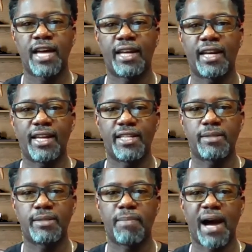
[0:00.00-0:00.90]
that
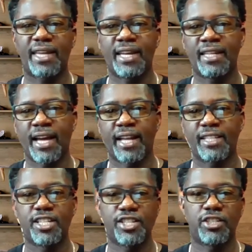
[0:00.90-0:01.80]
is backing
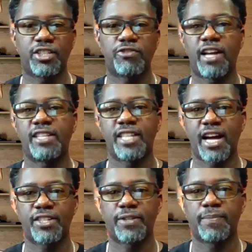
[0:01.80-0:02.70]
that digital
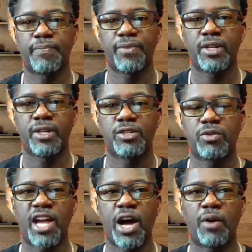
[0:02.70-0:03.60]
transaction.
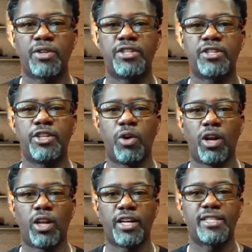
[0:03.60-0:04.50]
So now the
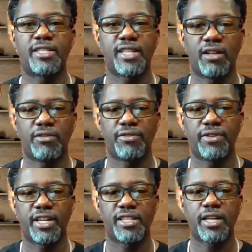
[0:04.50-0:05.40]
dollar itself
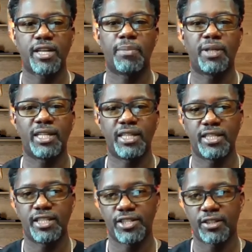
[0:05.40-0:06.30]
is
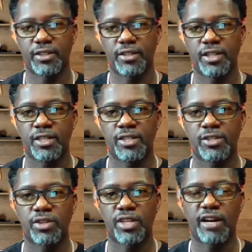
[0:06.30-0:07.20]
completely digital.
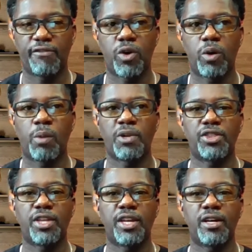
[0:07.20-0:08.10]
So therefore, when
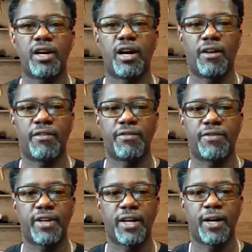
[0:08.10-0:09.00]
we think of
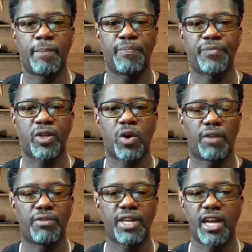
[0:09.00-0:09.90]

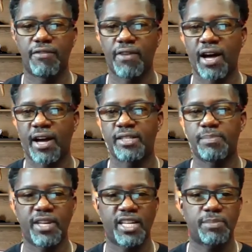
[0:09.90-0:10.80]
all of the
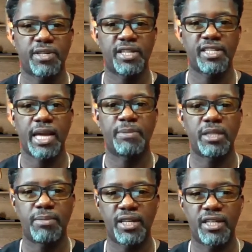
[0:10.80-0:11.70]
AFIs, PSBs,
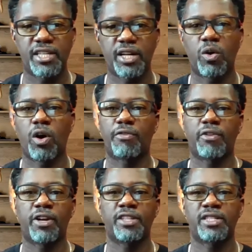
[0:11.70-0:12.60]
MTBs that are
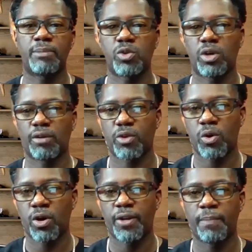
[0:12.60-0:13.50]
offering some sort of
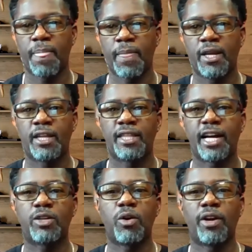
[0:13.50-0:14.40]
coin,
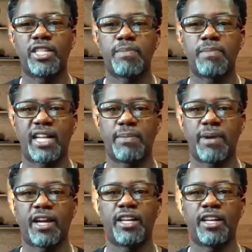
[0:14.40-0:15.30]
that coin is backed
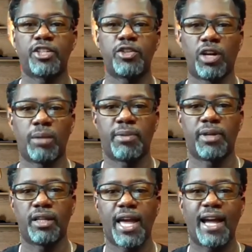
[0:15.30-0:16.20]
by another dollar
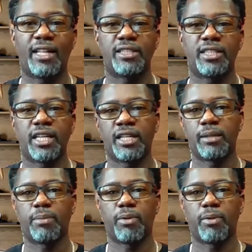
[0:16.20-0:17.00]
bill held in a